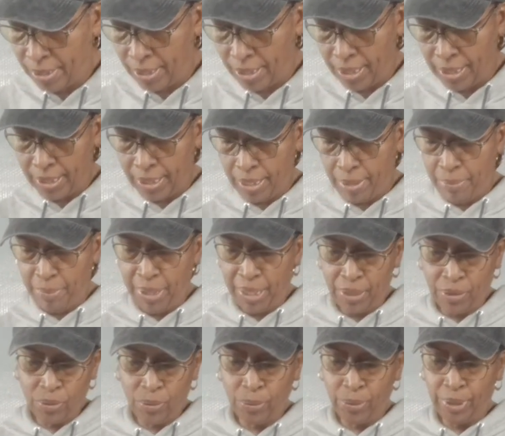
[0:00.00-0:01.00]
And then make
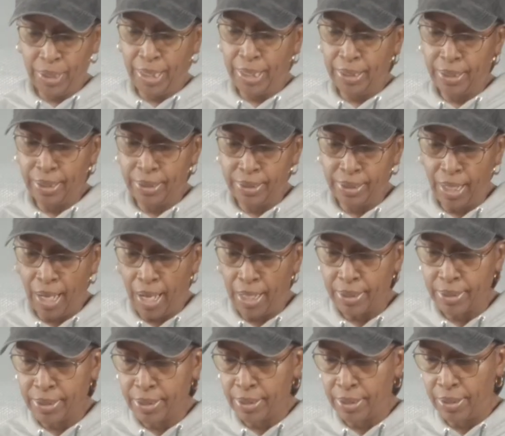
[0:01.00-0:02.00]
sure that the
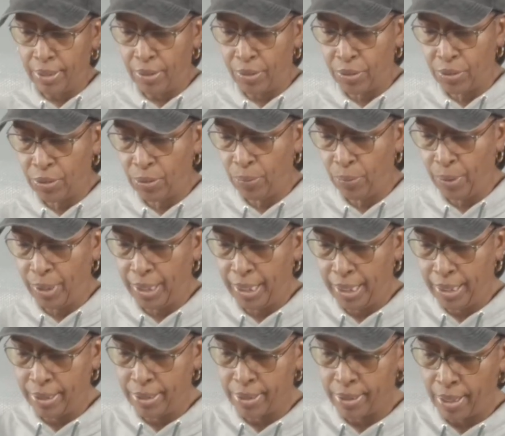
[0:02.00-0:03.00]
dots are showing
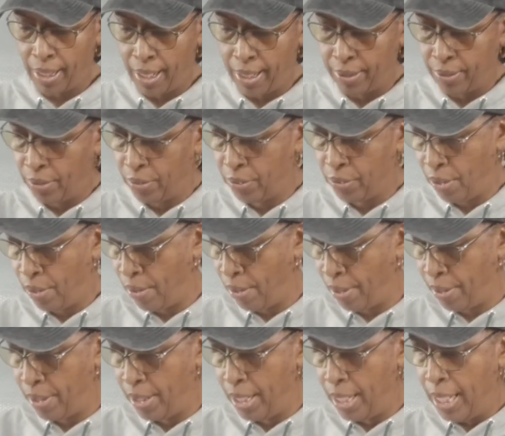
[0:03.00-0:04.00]
inside the
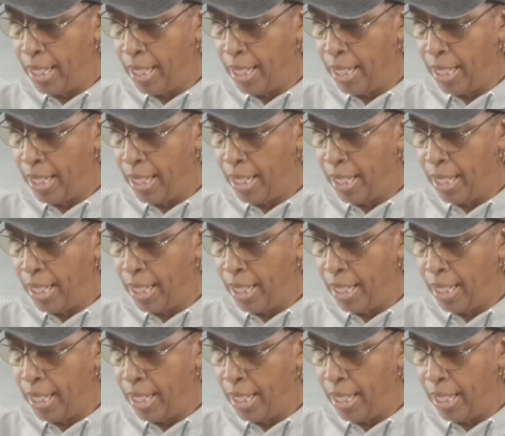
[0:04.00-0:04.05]
jar.